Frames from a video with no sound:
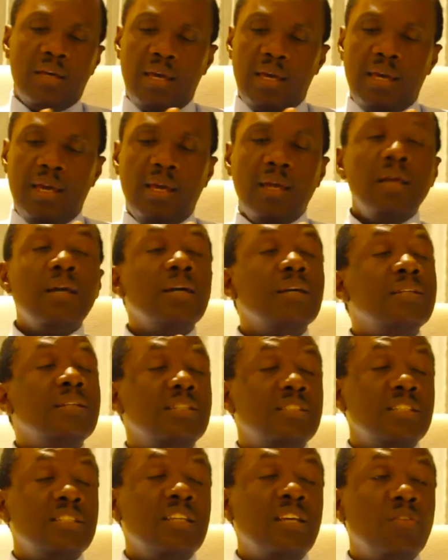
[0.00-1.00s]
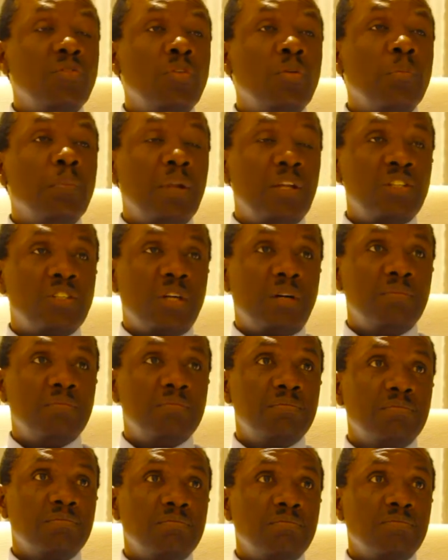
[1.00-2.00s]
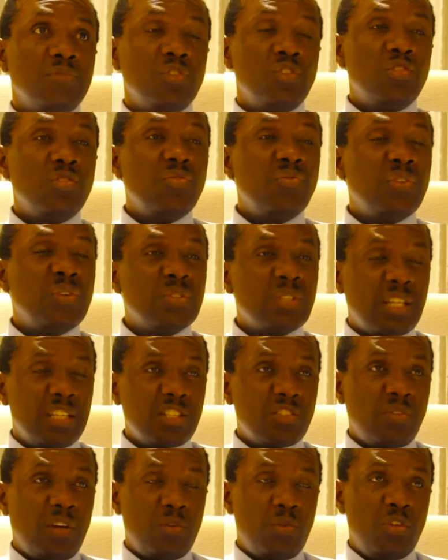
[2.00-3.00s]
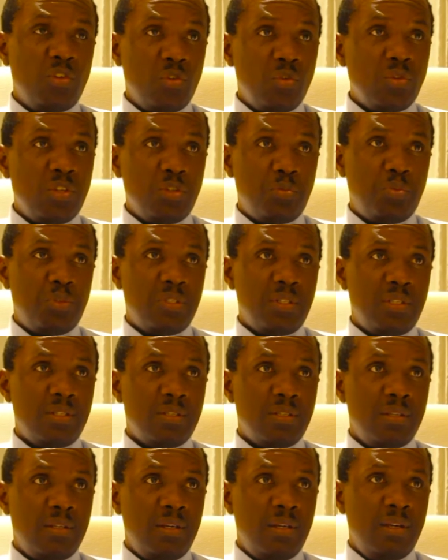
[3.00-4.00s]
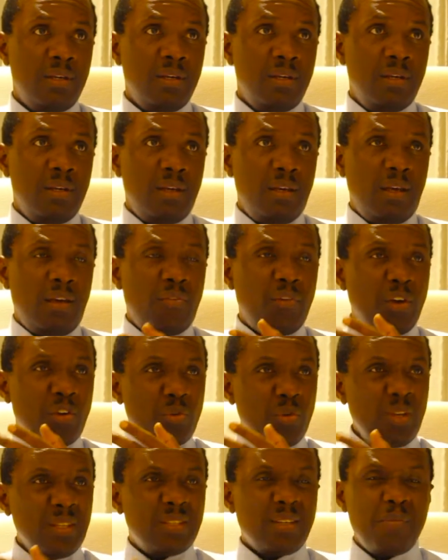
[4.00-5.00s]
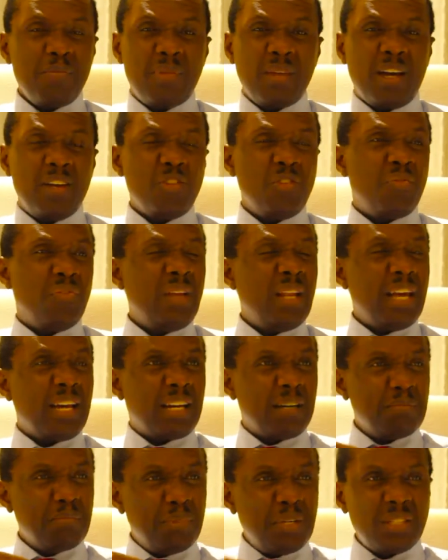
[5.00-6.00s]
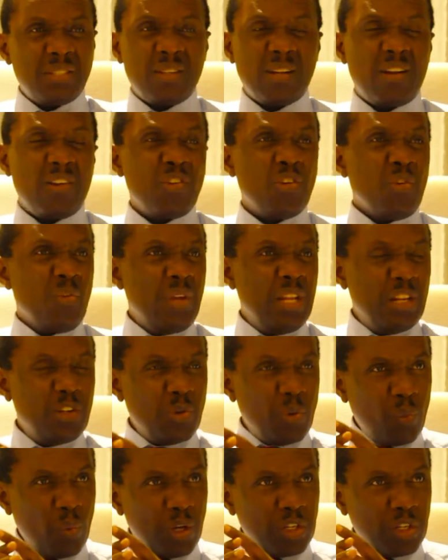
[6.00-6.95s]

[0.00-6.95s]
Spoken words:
A, does it give you pleasure? Do you feel satisfied when you do this business? If you're doing something and you feel like a mercenary, you really don't